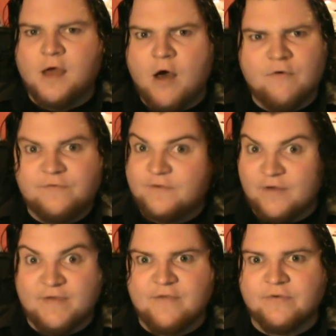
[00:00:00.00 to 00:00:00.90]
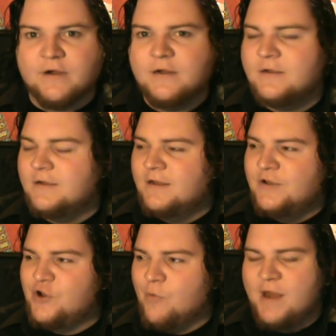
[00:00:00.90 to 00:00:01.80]

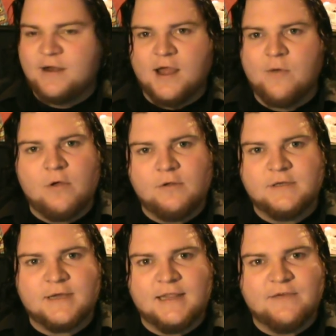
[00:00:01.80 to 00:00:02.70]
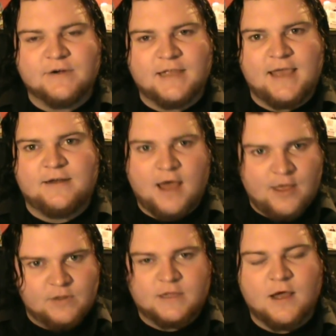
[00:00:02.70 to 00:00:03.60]
No matter how old I'll ever get, I
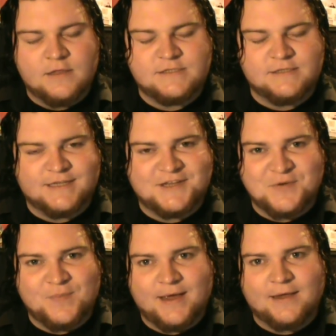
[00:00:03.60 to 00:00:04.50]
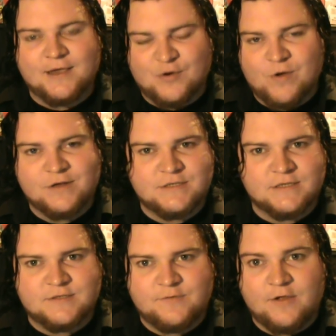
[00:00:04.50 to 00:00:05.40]
will constantly come back and watch
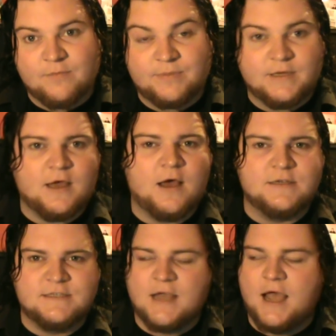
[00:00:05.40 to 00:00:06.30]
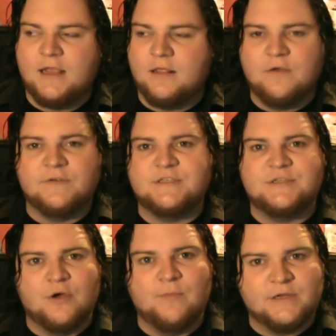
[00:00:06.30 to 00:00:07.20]
this film because I love it
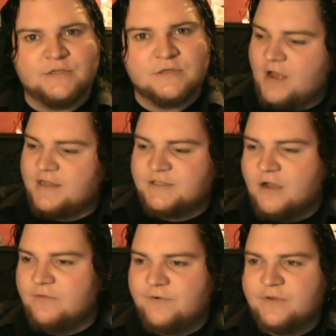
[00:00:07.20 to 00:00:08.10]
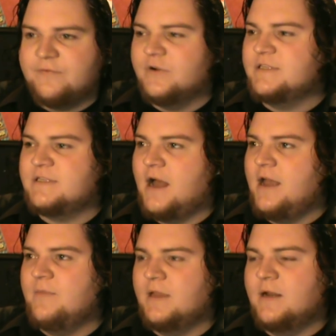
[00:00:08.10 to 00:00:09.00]
so much. I saw it for the first
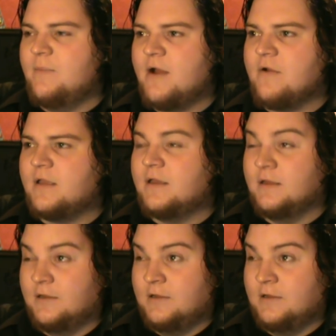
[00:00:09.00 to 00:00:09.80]
time in America